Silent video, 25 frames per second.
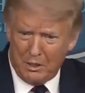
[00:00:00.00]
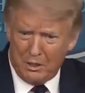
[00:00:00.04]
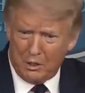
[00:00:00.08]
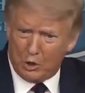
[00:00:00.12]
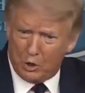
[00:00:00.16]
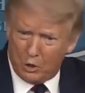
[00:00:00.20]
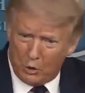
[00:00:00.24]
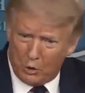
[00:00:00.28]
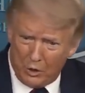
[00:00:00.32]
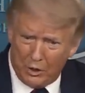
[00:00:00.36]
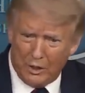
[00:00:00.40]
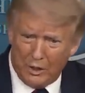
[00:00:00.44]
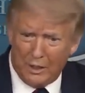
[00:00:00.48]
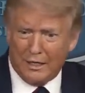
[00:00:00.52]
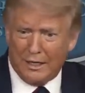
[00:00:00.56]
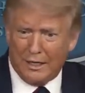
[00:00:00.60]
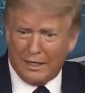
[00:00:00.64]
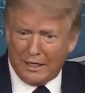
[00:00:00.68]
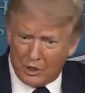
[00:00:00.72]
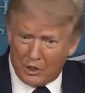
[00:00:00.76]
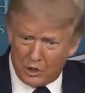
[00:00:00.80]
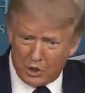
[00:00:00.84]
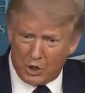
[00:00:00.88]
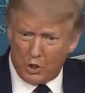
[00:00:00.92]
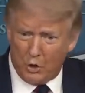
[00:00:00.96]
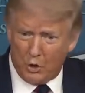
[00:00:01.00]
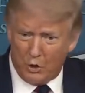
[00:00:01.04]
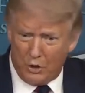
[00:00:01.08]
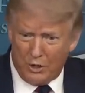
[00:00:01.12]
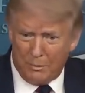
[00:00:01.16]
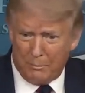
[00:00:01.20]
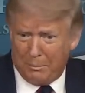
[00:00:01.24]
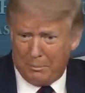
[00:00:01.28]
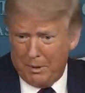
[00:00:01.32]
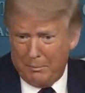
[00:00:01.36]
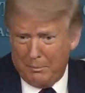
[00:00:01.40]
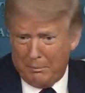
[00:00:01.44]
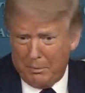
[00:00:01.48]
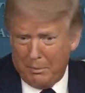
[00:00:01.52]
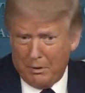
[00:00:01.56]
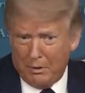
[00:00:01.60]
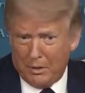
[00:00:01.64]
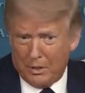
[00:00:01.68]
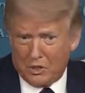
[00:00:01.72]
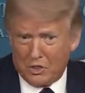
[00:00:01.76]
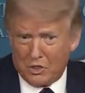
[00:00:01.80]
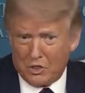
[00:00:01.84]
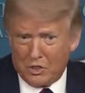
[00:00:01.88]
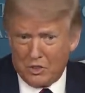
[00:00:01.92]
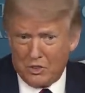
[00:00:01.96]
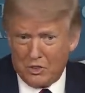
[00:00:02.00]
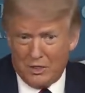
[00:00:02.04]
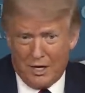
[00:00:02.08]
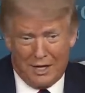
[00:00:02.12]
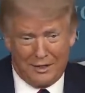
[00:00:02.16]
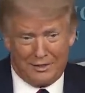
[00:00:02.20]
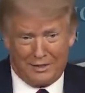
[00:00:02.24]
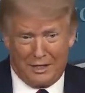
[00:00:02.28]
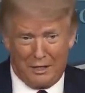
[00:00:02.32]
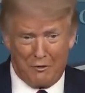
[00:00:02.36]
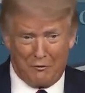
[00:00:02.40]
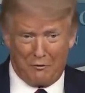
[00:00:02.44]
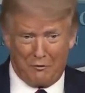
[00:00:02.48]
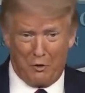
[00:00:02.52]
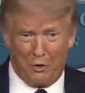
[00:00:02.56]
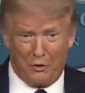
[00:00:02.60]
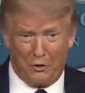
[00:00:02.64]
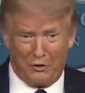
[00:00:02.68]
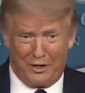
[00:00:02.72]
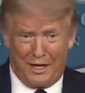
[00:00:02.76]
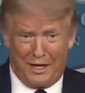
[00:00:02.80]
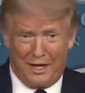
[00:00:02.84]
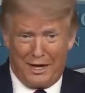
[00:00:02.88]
including like security people, it's not their fault.